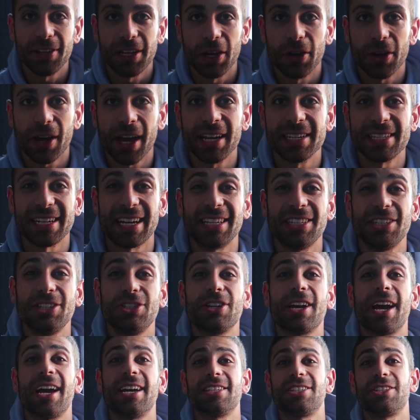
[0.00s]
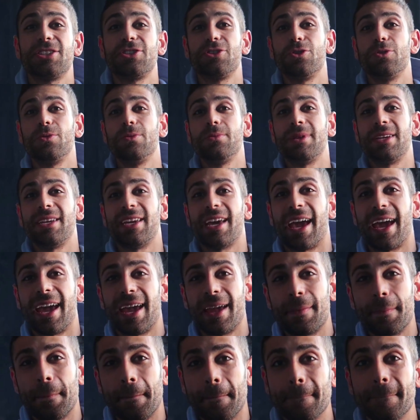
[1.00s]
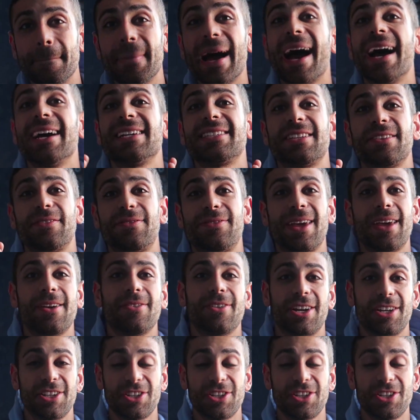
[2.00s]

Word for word: video, guys, I need you guys to do me a massive favor.